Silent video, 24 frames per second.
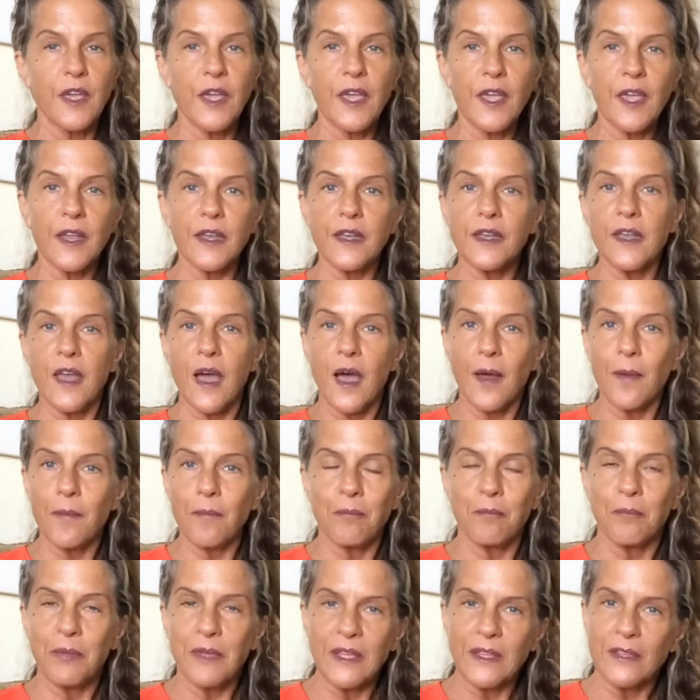and
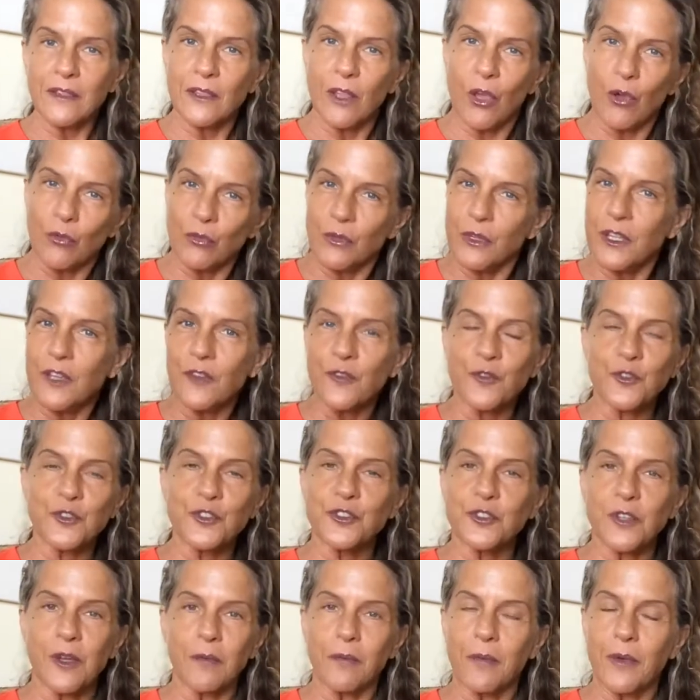not be lonely for
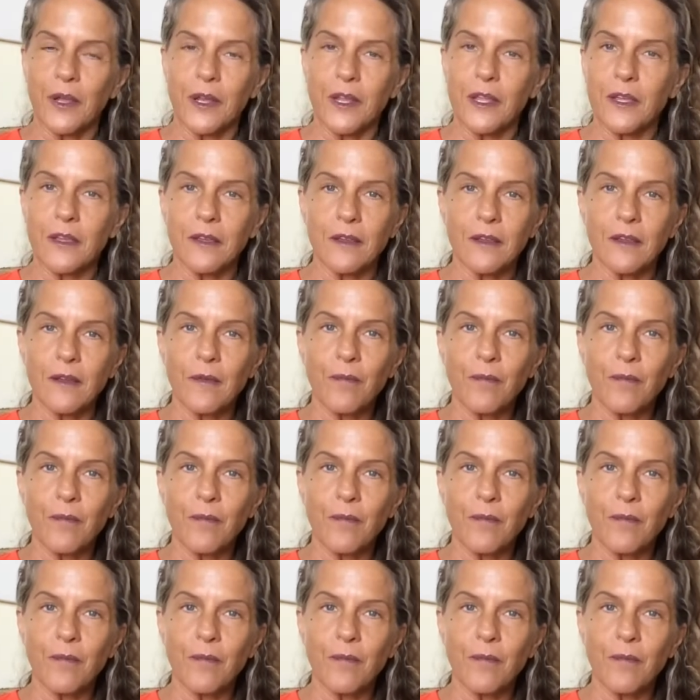somebody.